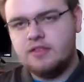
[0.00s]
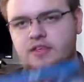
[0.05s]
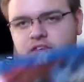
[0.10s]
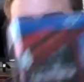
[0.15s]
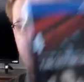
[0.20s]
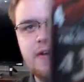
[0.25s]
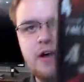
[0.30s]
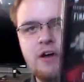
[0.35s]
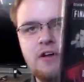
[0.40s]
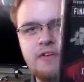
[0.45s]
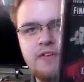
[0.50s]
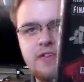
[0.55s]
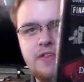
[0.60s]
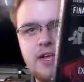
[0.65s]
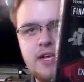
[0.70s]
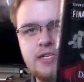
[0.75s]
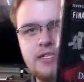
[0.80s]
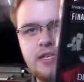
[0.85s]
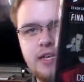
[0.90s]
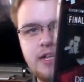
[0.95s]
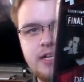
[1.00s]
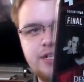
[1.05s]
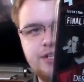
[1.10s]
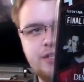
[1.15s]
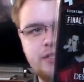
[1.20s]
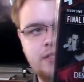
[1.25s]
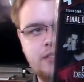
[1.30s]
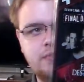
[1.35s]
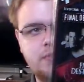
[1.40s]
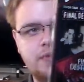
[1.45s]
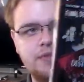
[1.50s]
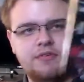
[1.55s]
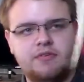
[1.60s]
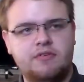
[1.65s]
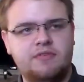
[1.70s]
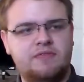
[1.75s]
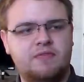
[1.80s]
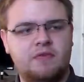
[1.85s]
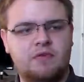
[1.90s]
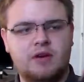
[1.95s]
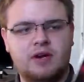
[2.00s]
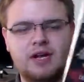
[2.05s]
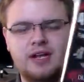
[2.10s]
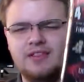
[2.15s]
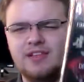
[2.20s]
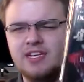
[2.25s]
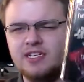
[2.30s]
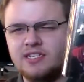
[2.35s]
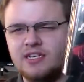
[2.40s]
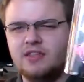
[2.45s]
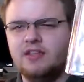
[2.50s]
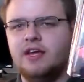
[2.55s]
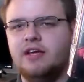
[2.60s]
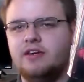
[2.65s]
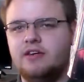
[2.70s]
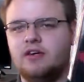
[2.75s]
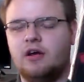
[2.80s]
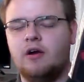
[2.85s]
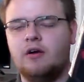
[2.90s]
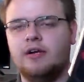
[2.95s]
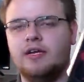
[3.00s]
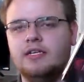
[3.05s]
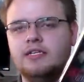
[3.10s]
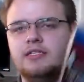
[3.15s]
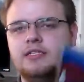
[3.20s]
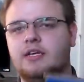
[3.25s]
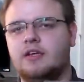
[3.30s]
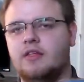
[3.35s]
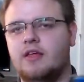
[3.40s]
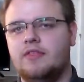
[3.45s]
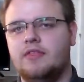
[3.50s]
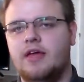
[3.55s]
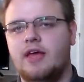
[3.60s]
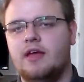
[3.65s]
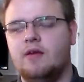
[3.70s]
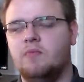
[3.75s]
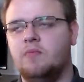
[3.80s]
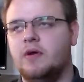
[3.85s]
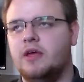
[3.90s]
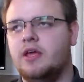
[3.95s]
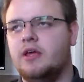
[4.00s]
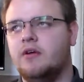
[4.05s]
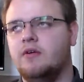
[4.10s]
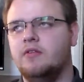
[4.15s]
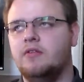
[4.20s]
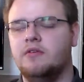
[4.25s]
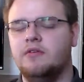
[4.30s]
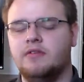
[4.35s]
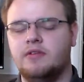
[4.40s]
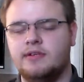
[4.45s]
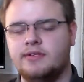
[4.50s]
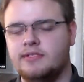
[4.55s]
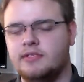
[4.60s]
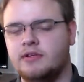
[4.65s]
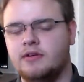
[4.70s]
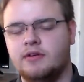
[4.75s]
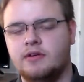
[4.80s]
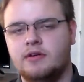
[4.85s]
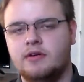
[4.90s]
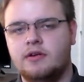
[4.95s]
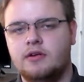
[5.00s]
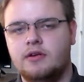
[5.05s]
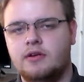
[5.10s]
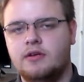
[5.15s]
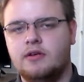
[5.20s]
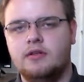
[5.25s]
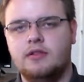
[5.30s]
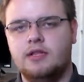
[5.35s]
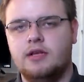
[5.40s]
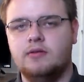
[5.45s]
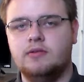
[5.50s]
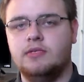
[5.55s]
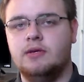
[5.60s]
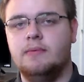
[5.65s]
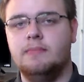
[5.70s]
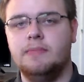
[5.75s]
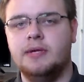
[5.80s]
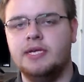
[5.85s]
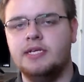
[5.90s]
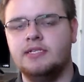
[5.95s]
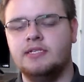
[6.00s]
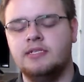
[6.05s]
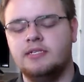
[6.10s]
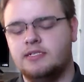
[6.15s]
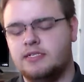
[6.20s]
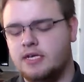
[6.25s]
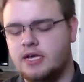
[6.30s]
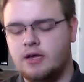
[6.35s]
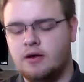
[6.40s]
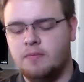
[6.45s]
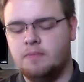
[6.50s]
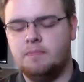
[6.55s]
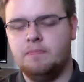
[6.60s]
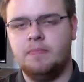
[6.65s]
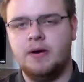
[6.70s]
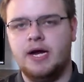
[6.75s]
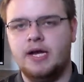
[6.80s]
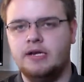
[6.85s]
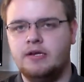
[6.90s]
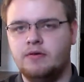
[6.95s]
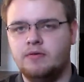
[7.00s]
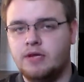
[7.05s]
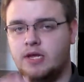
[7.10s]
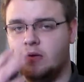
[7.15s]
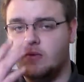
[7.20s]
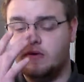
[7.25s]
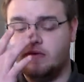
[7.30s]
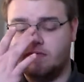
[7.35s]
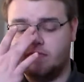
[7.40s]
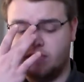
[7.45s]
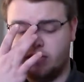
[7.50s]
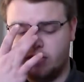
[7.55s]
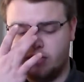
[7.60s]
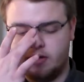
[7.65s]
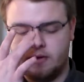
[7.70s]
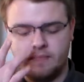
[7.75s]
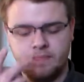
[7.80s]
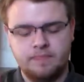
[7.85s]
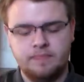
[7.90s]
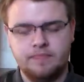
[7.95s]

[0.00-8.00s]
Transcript: The Final Destinations 1 through 4 got this on that Target sale that they had way earlier this year. That was an amazing sale. Buy 2, get 1 free.